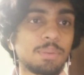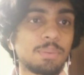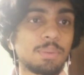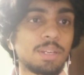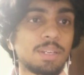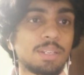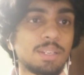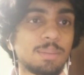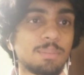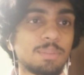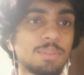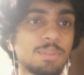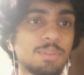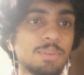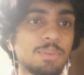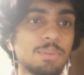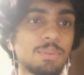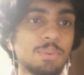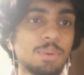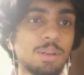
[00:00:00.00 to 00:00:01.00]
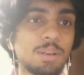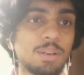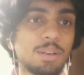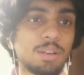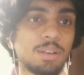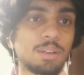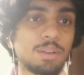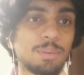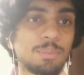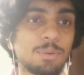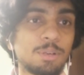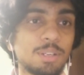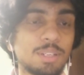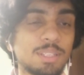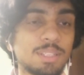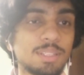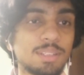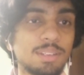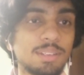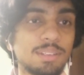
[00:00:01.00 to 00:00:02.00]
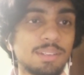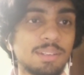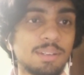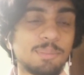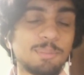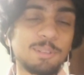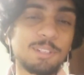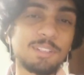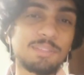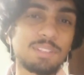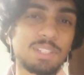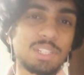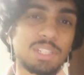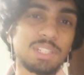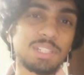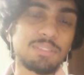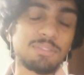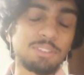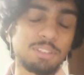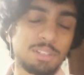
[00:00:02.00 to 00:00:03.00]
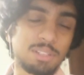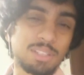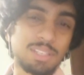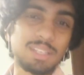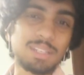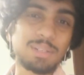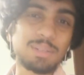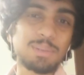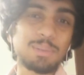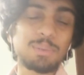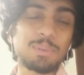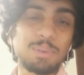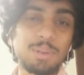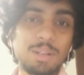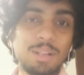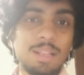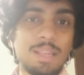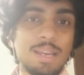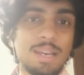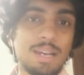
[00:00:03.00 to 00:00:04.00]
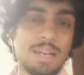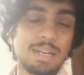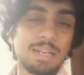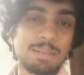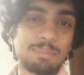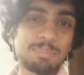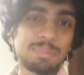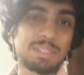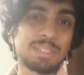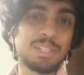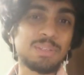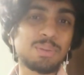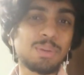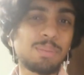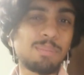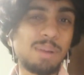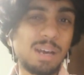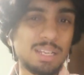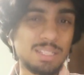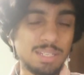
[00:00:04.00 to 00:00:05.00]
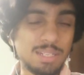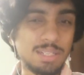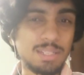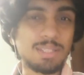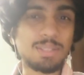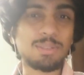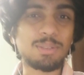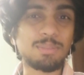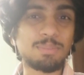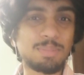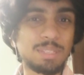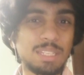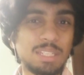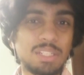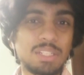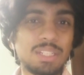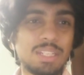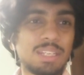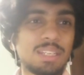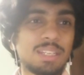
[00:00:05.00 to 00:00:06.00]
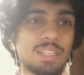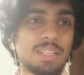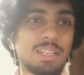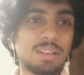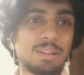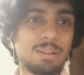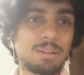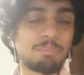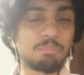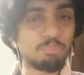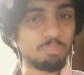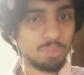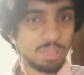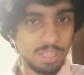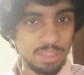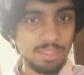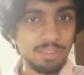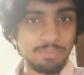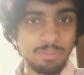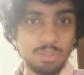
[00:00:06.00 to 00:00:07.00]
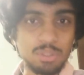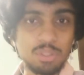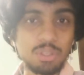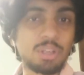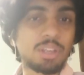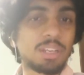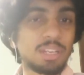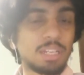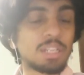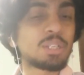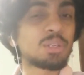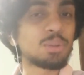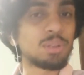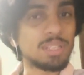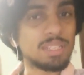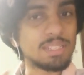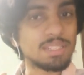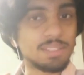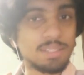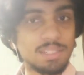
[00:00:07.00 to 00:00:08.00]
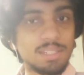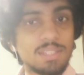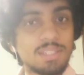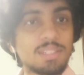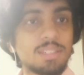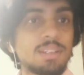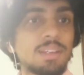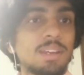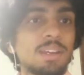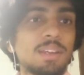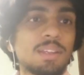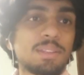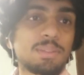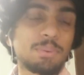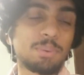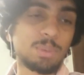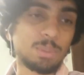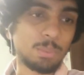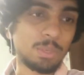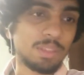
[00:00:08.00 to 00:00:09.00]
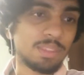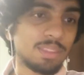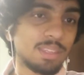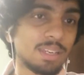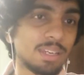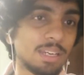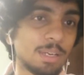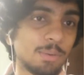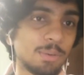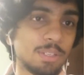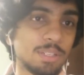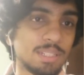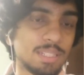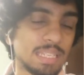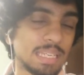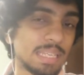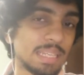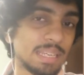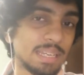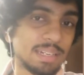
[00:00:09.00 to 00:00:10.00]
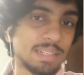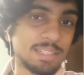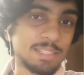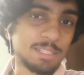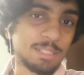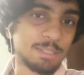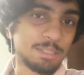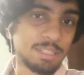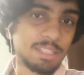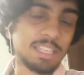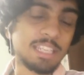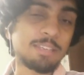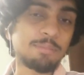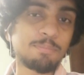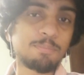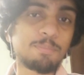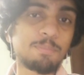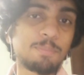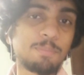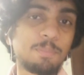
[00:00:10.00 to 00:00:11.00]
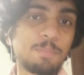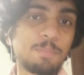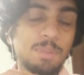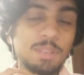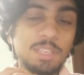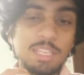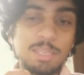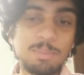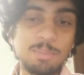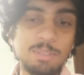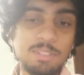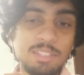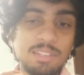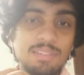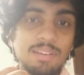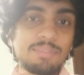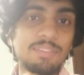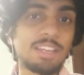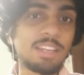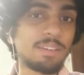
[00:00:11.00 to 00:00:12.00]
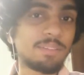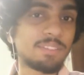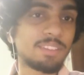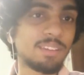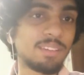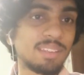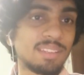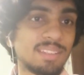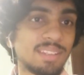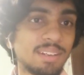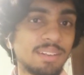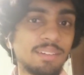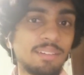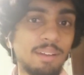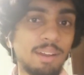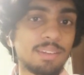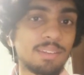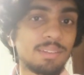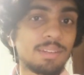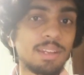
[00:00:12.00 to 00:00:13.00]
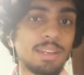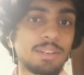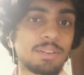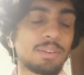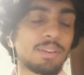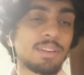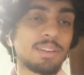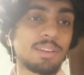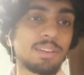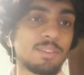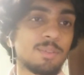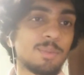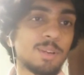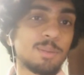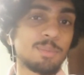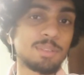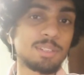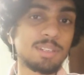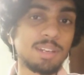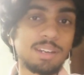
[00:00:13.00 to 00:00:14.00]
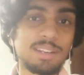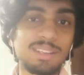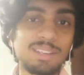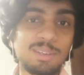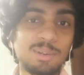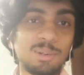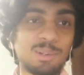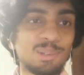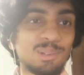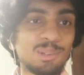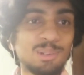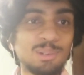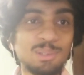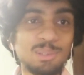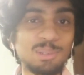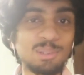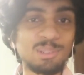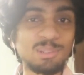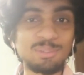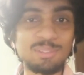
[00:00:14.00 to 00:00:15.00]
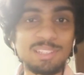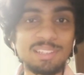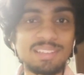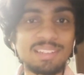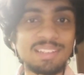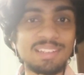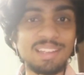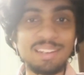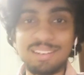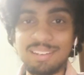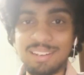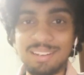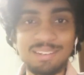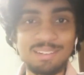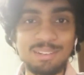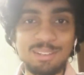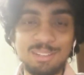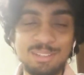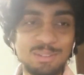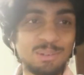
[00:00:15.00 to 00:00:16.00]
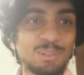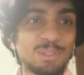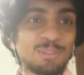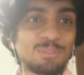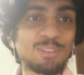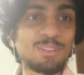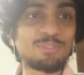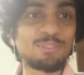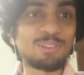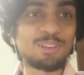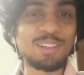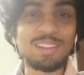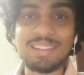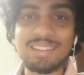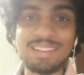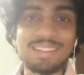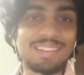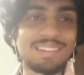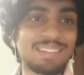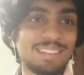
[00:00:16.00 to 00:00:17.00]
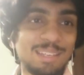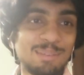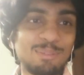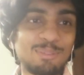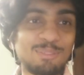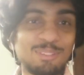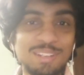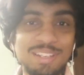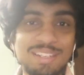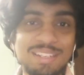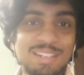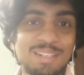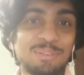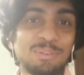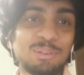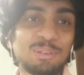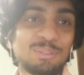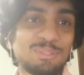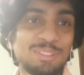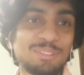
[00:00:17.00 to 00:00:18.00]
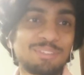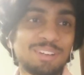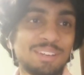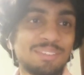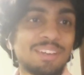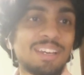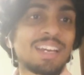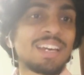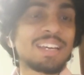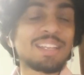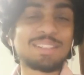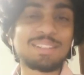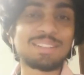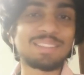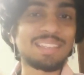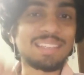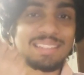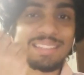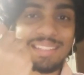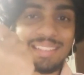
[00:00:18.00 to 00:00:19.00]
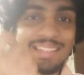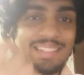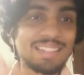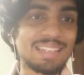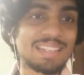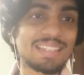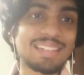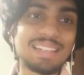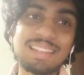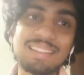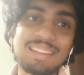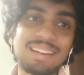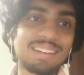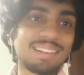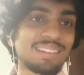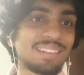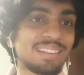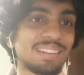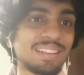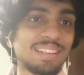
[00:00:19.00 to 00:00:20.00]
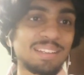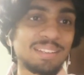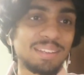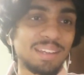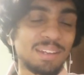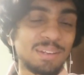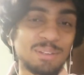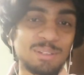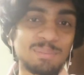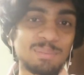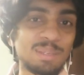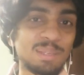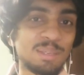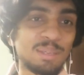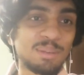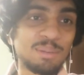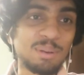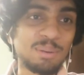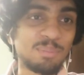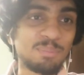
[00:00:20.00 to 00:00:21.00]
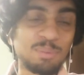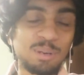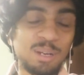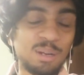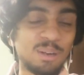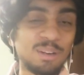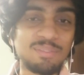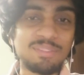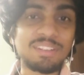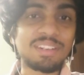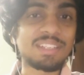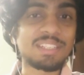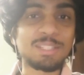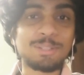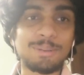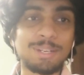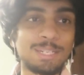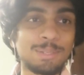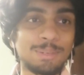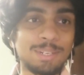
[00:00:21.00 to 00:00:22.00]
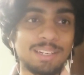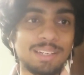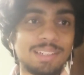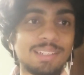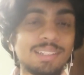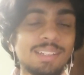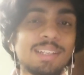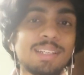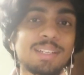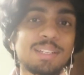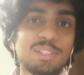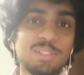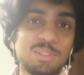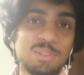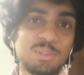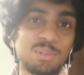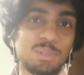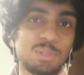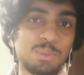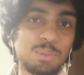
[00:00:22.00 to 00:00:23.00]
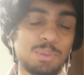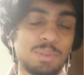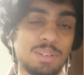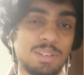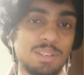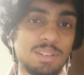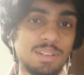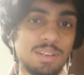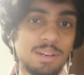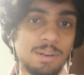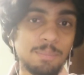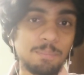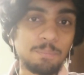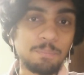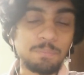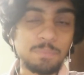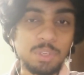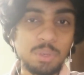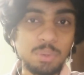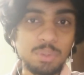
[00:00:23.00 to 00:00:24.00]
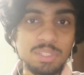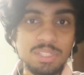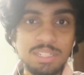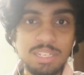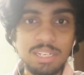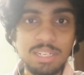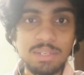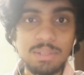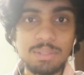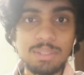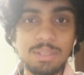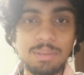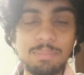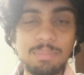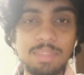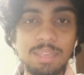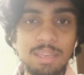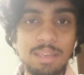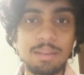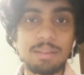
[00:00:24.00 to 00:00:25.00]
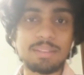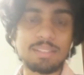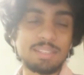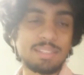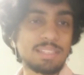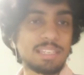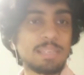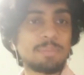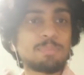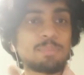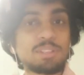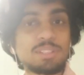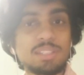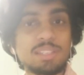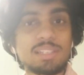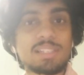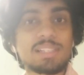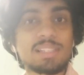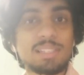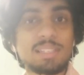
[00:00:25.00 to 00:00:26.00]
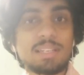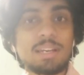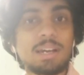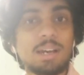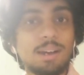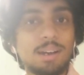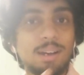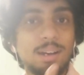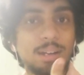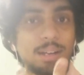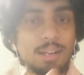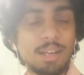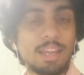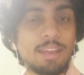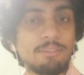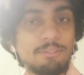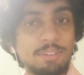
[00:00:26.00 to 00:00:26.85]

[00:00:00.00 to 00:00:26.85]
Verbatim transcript: when it comes to uh, robotics and computer vision, if you're looking to uh, pursue a master's or PhD uh, in the future or into research, one thing I would say that is keep keep yourself aware of the recent trends. Like today, you might be studying YOLO, YOLO V3, and then just YOLO V4, and then the day before yesterday, YOLO V5. So things just change like that, and you'll be uh, put out of the race quite quickly. So don't um, don't stick to something. Just keep your skills uh,